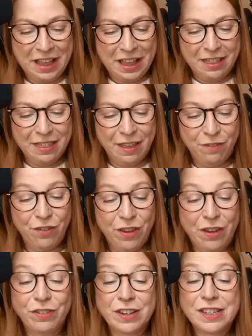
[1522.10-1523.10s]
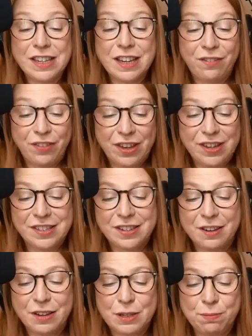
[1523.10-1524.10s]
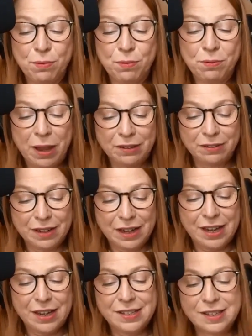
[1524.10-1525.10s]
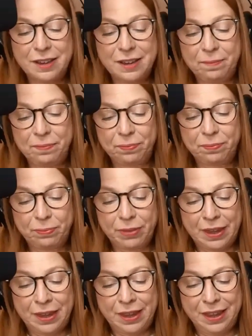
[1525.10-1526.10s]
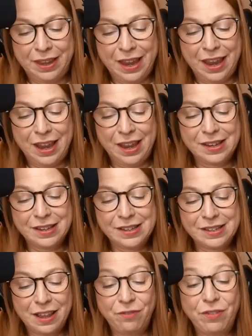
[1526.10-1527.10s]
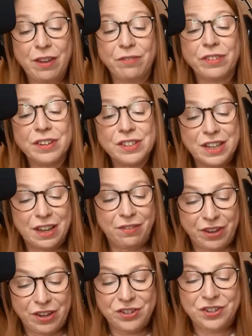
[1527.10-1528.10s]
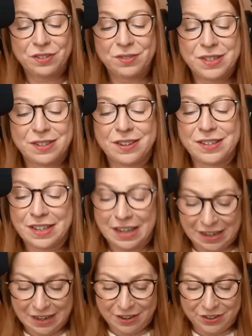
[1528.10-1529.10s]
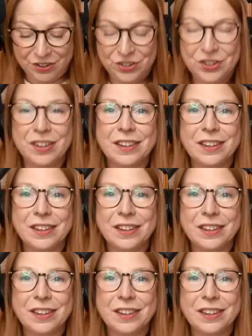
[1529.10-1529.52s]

Their favourite TV star is Paul Michael Glazer, and their favourite TV show is Starsky and Hutch.